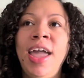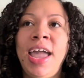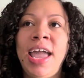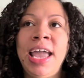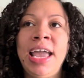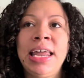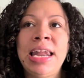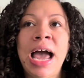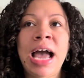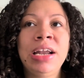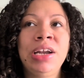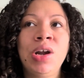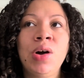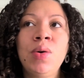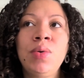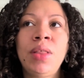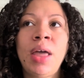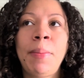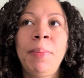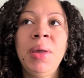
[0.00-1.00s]
and I
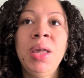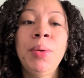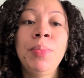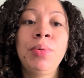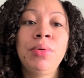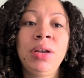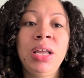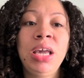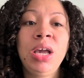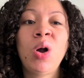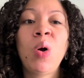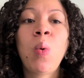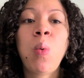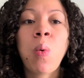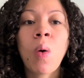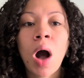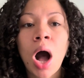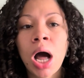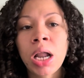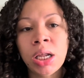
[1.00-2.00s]
know that people need
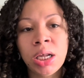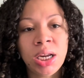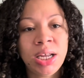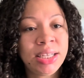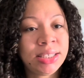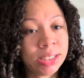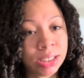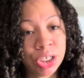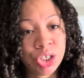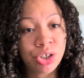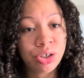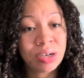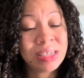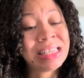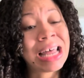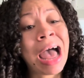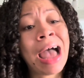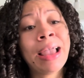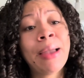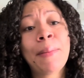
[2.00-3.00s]
quality
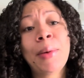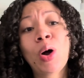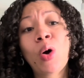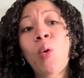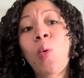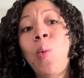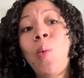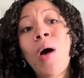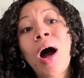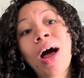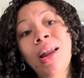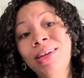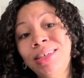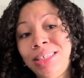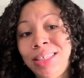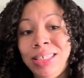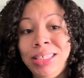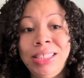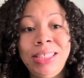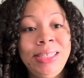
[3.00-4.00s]
teachers. I am a
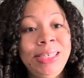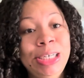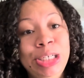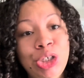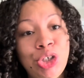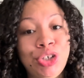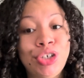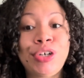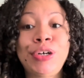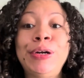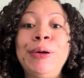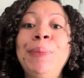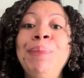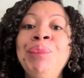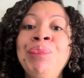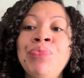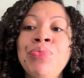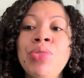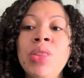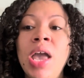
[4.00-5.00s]
quality teacher,
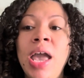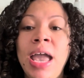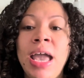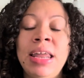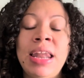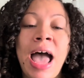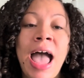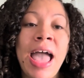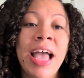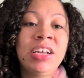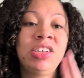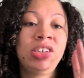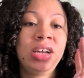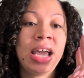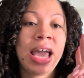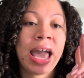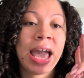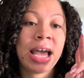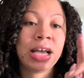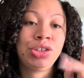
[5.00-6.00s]
and I
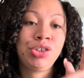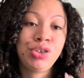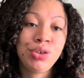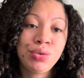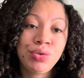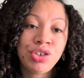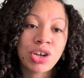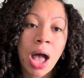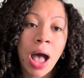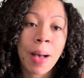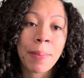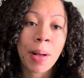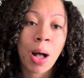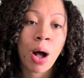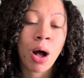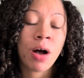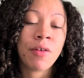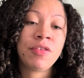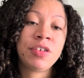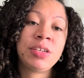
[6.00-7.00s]
actually had 2 job
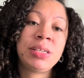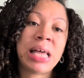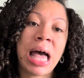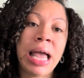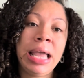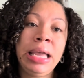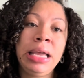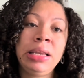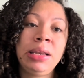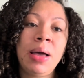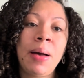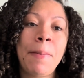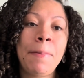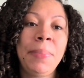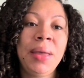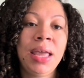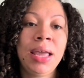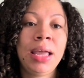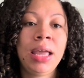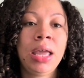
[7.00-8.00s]
offers. I ended
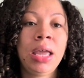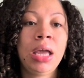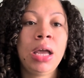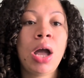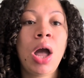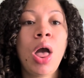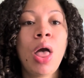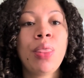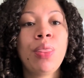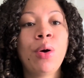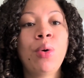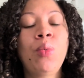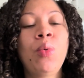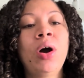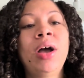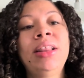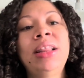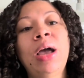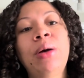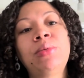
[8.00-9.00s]
up picking the
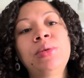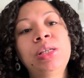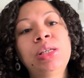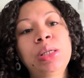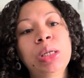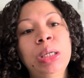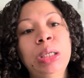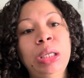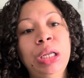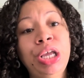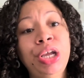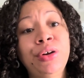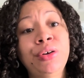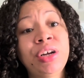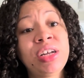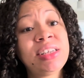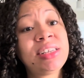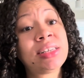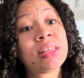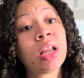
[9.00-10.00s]
one that was
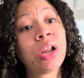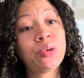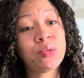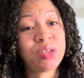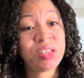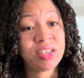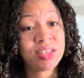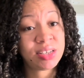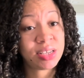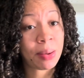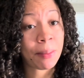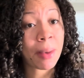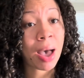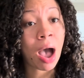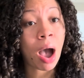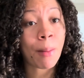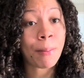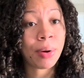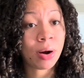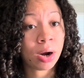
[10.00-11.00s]
nearest, closest to
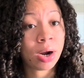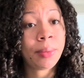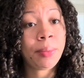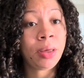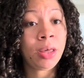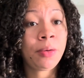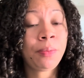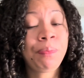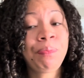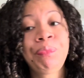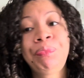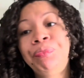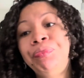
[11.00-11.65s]
my apartment,